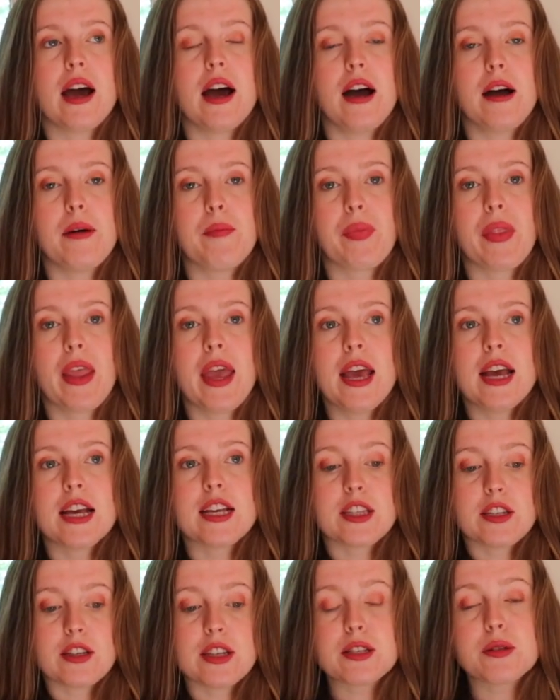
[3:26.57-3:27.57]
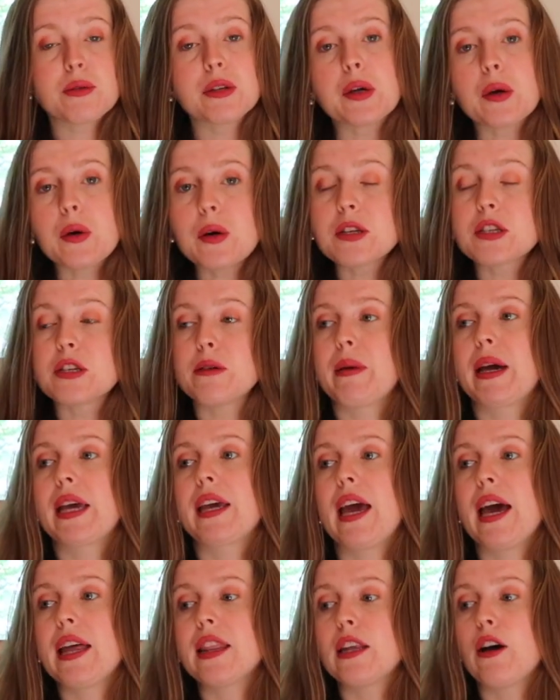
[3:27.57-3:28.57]
And so that's really awesome. I
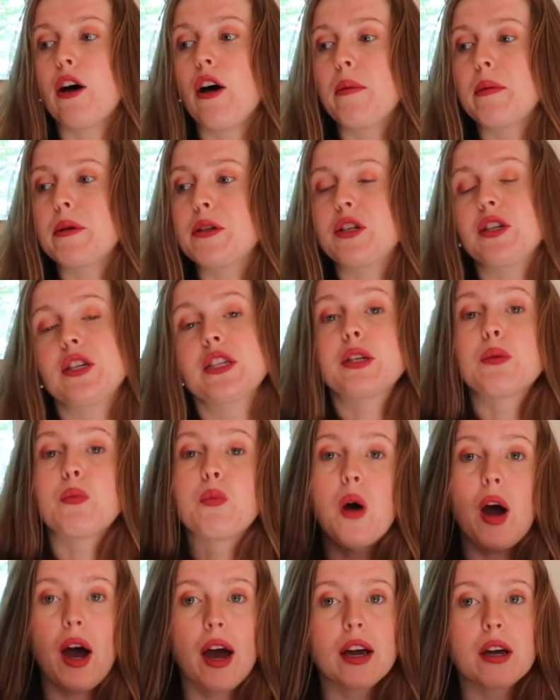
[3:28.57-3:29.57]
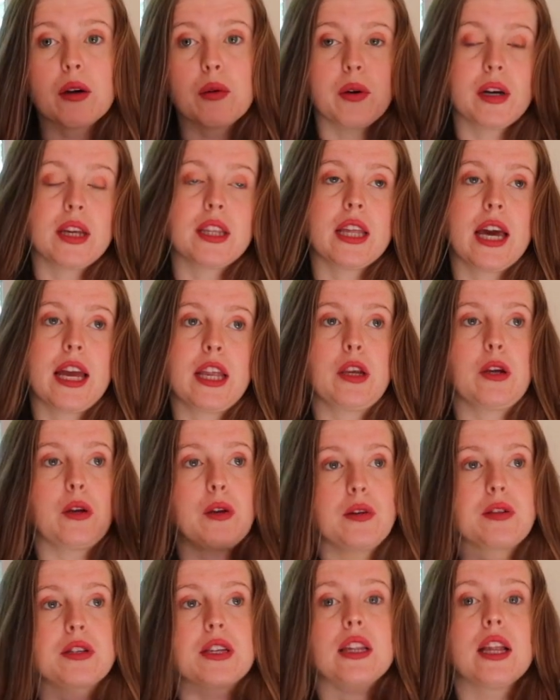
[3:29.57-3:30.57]
get the opportunity to work with and
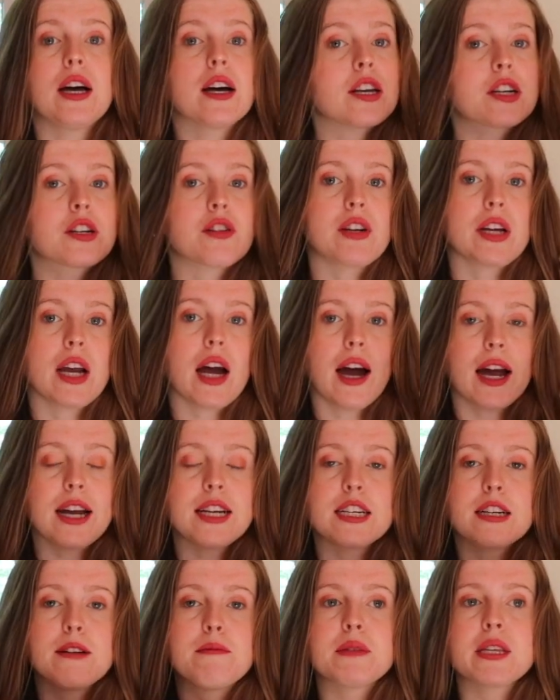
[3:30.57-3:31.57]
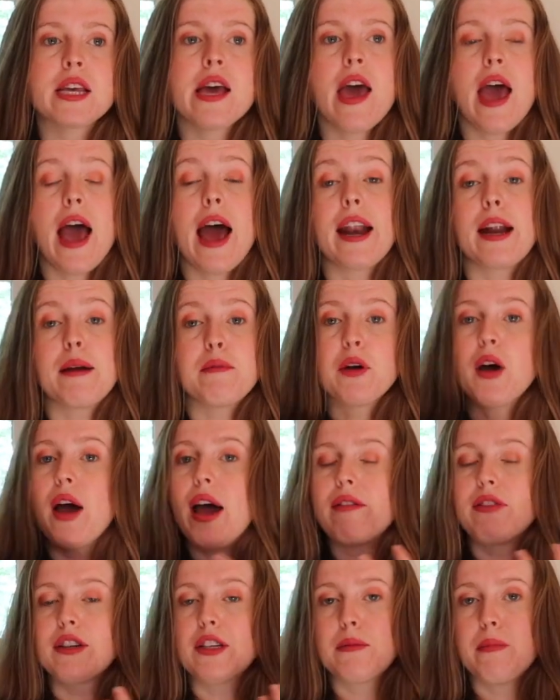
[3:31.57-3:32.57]
use luxury items, and I'm not
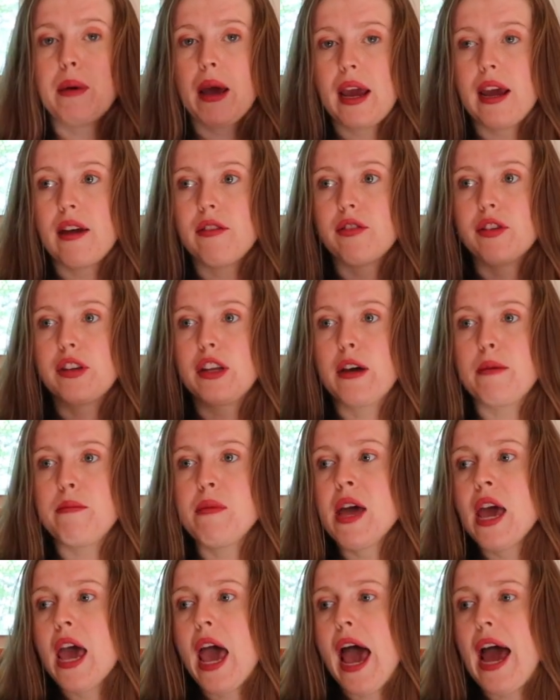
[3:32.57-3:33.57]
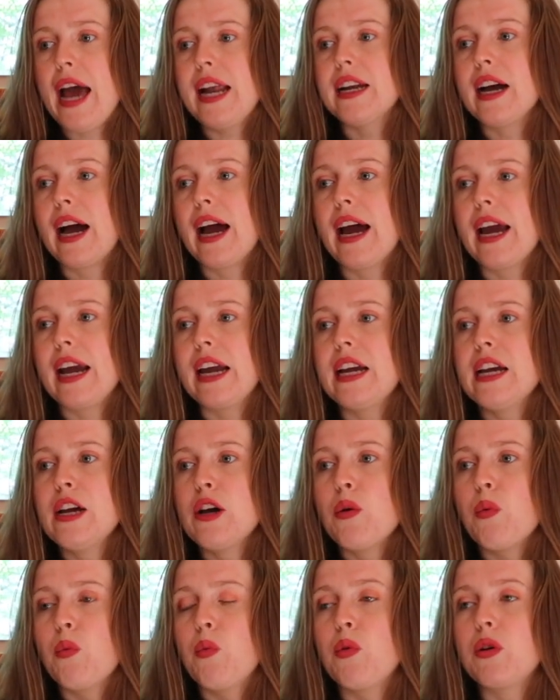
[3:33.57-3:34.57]
having to pay for them, and I
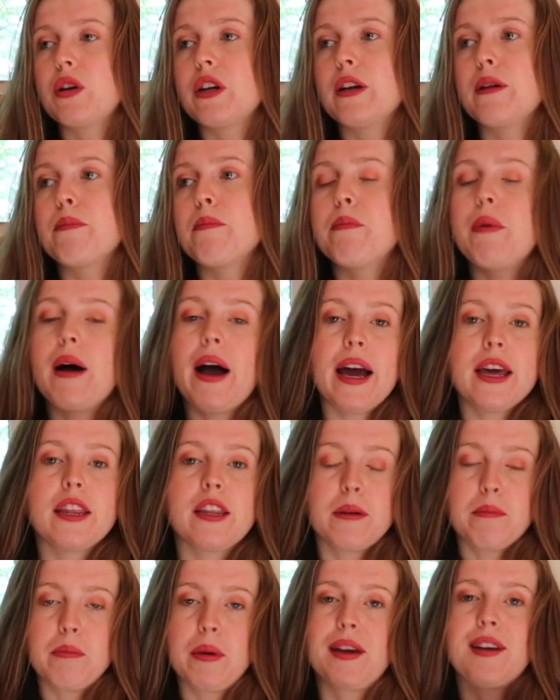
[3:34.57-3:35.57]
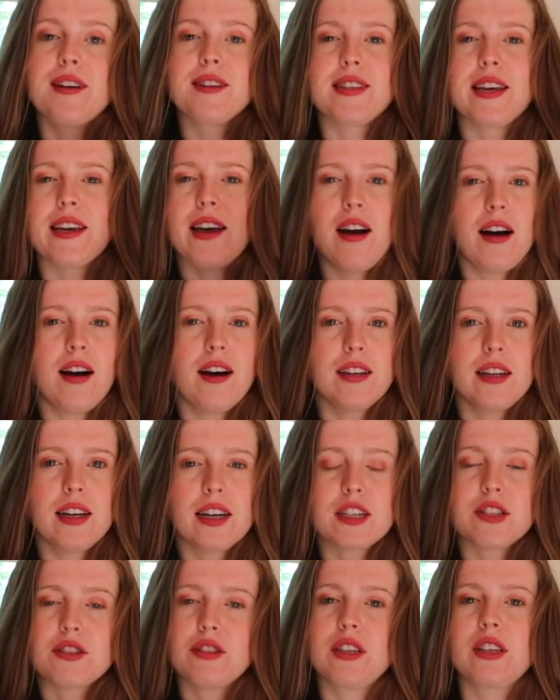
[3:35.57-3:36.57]
wouldn't buy them because they are
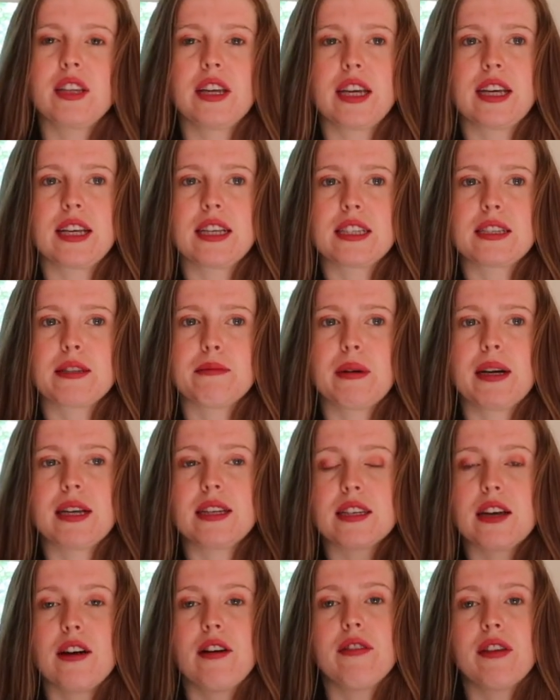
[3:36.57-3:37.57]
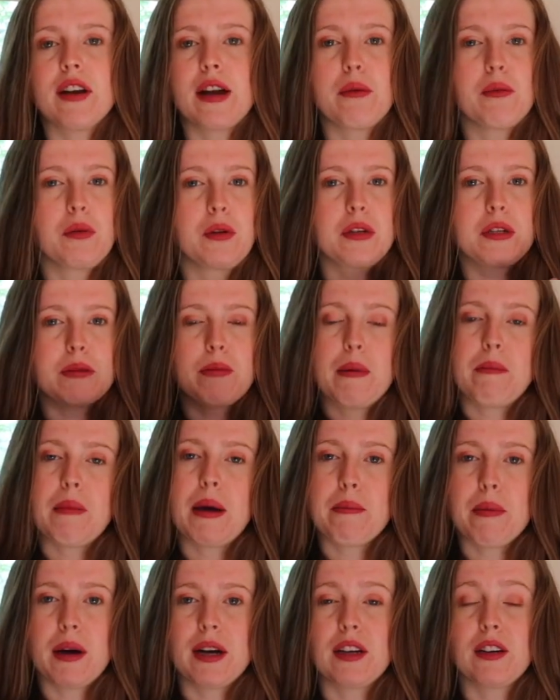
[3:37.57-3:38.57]
luxury things myself, and I wouldn't spend my
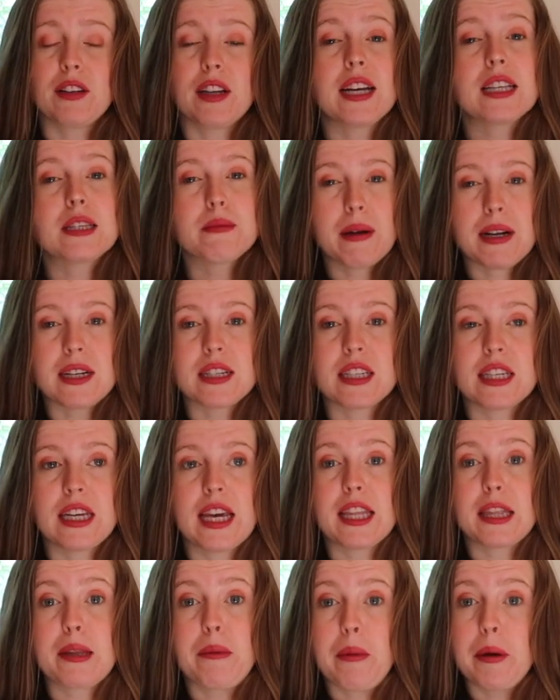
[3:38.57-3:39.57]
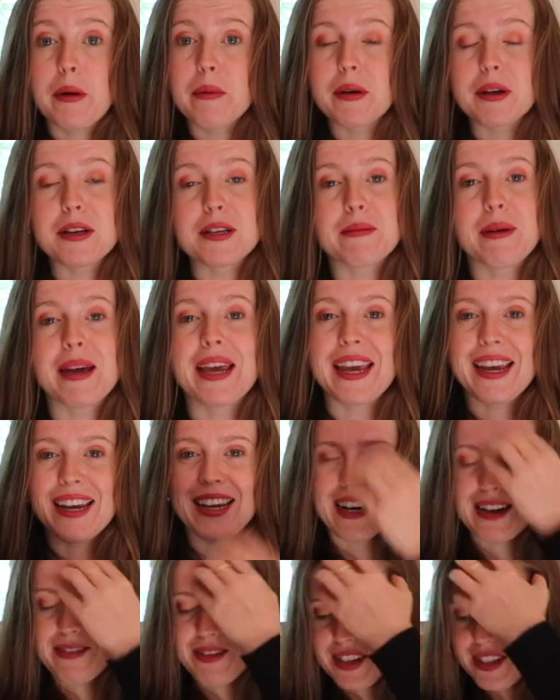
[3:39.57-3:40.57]
money on that, especially at the moment because my
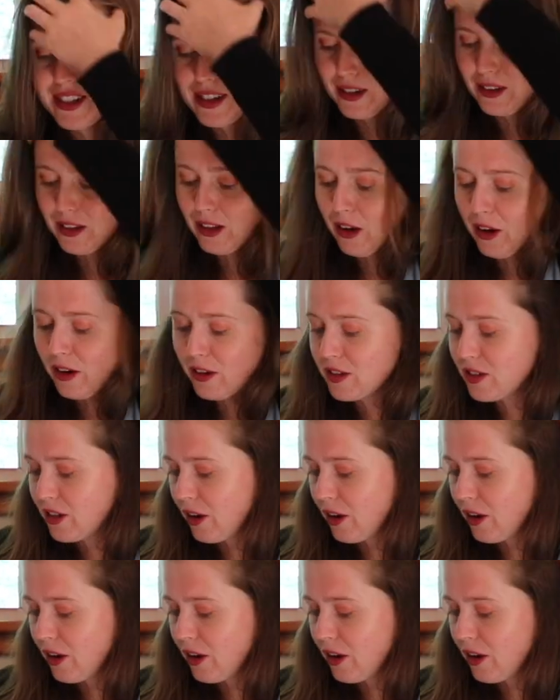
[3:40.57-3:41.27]
income is so low.